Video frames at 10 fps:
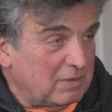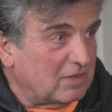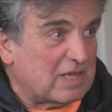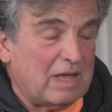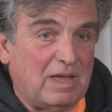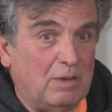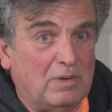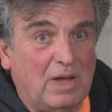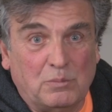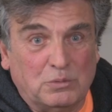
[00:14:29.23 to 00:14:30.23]
because
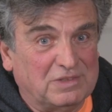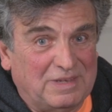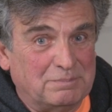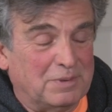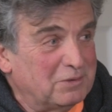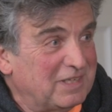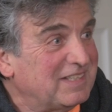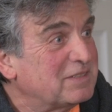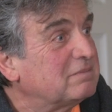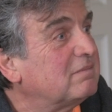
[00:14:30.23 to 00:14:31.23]
I wouldn't have bought
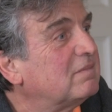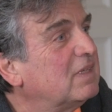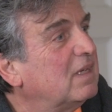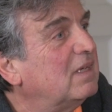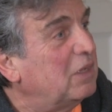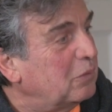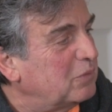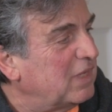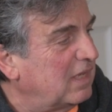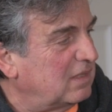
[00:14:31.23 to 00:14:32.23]
it new.
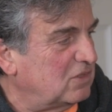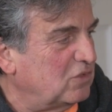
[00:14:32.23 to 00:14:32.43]
Yeah,